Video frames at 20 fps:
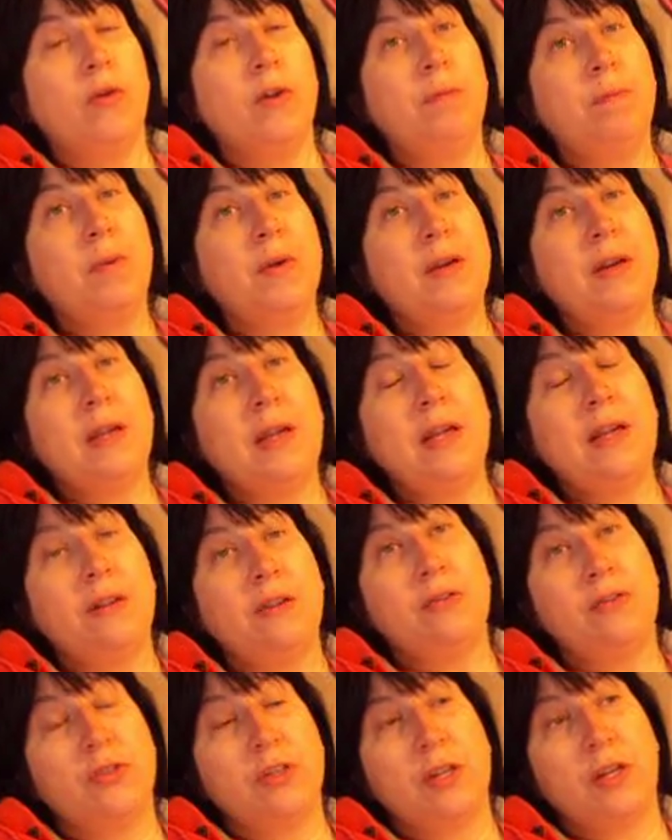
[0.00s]
We've been
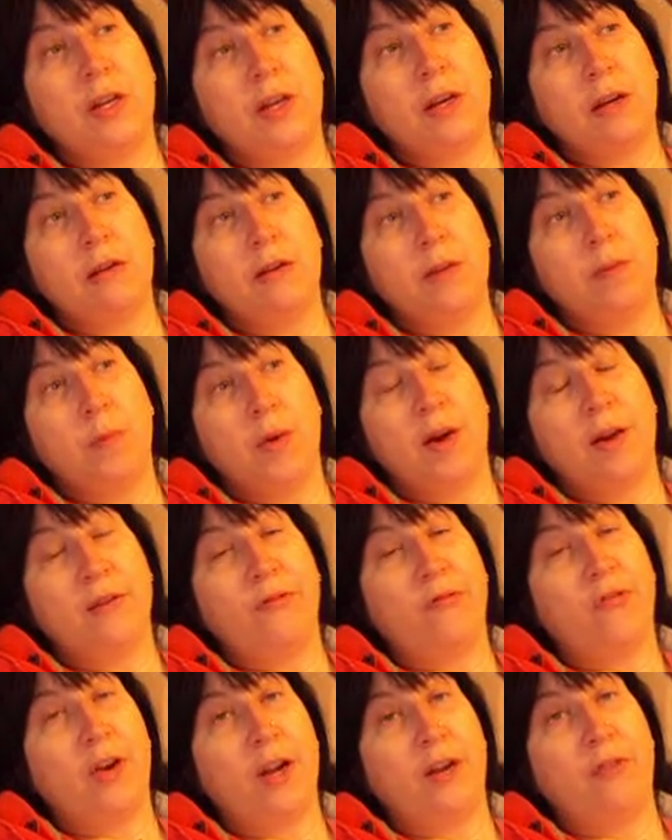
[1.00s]
eating genetically
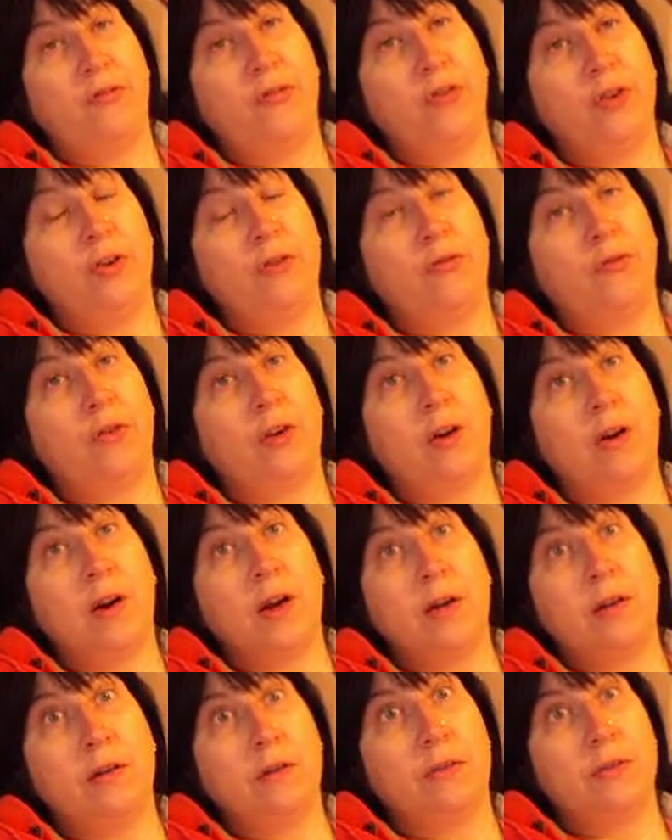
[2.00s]
modified food for
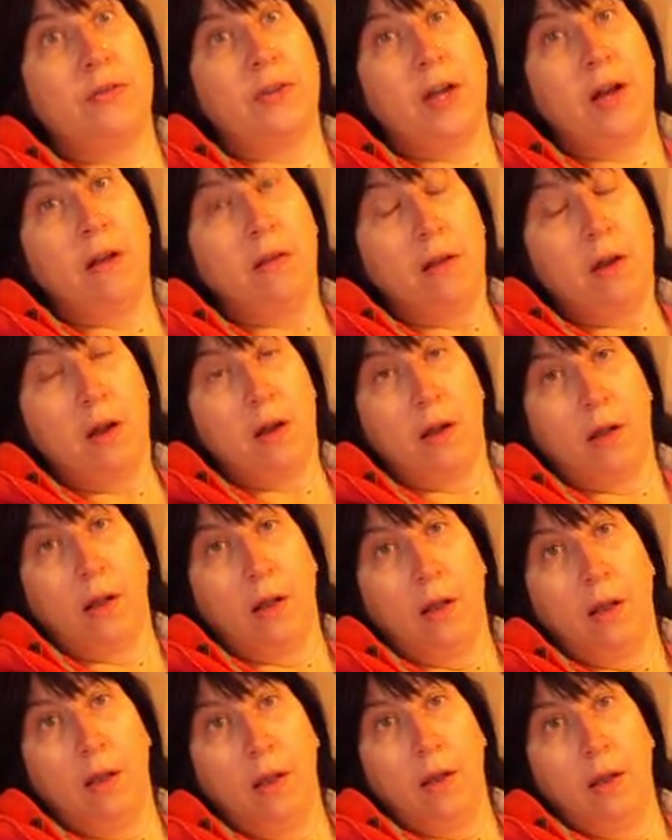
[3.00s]
God knows how long.